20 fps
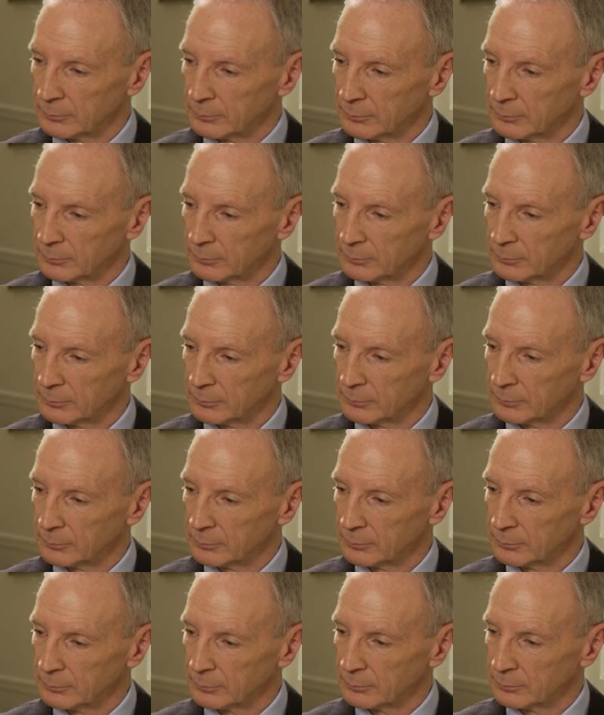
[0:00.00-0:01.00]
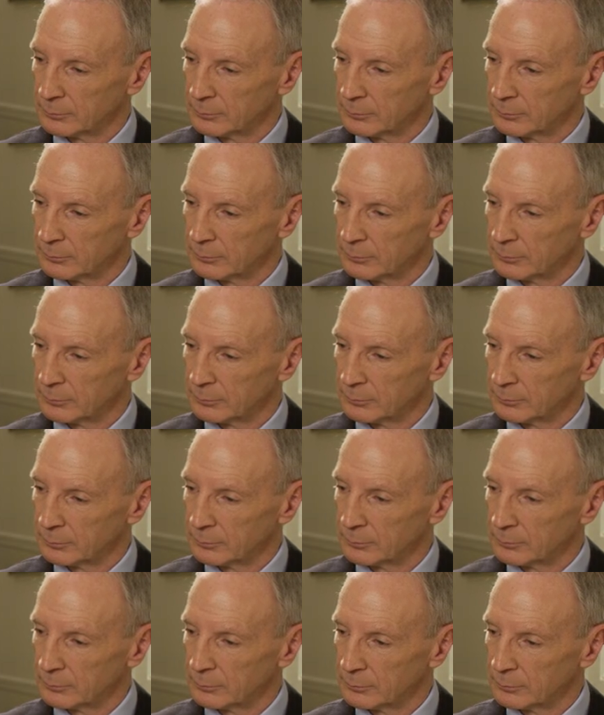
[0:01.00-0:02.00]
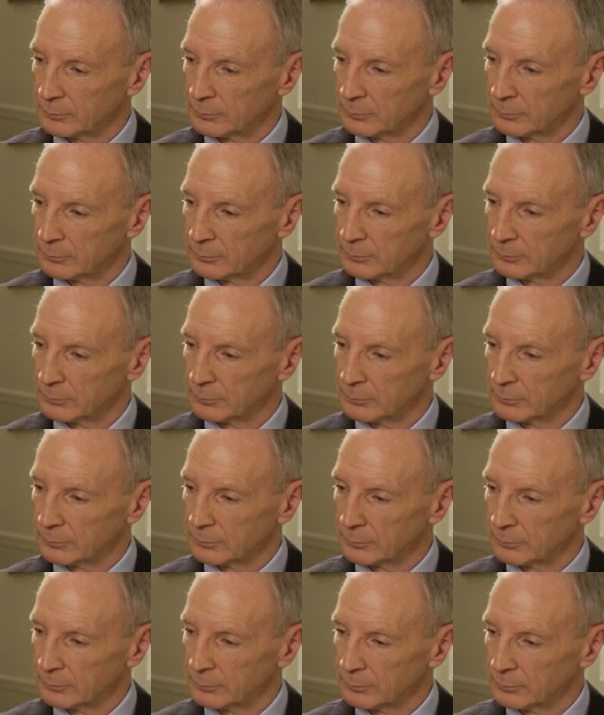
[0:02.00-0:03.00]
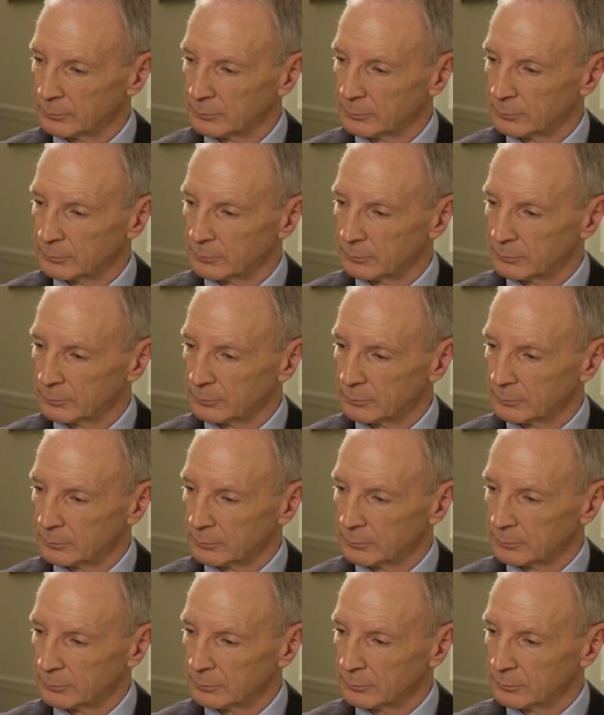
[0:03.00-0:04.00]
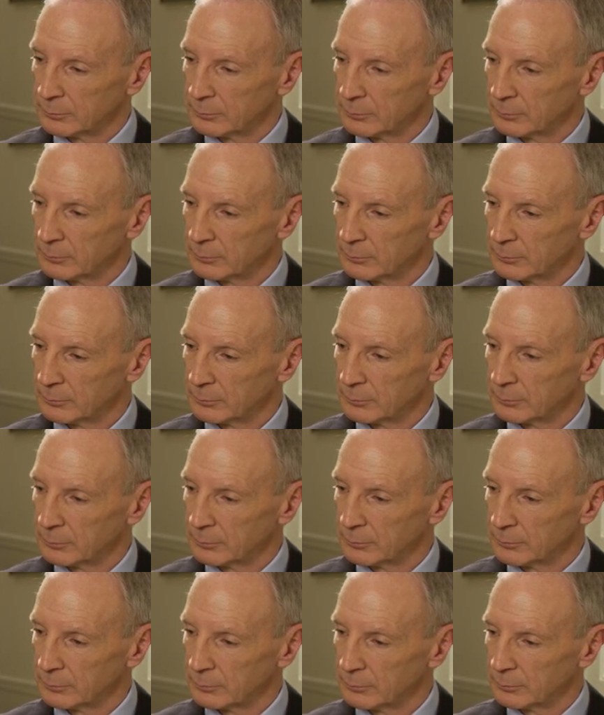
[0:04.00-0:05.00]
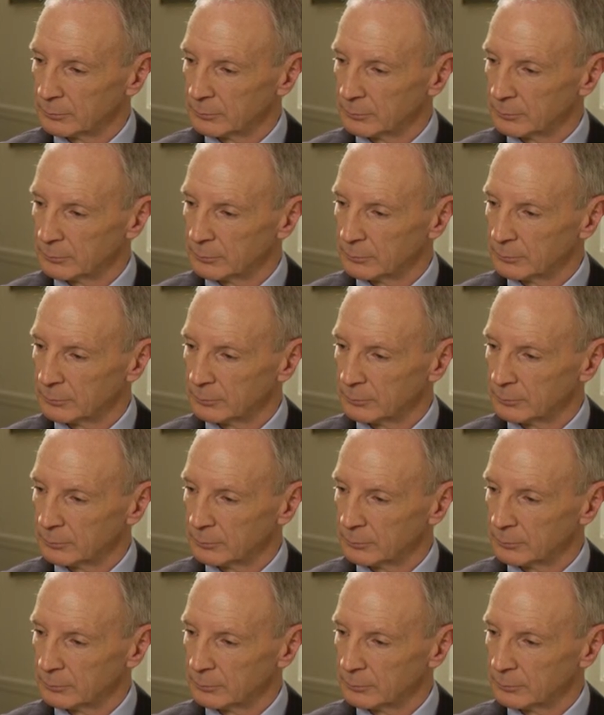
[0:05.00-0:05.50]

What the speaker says: [no speech]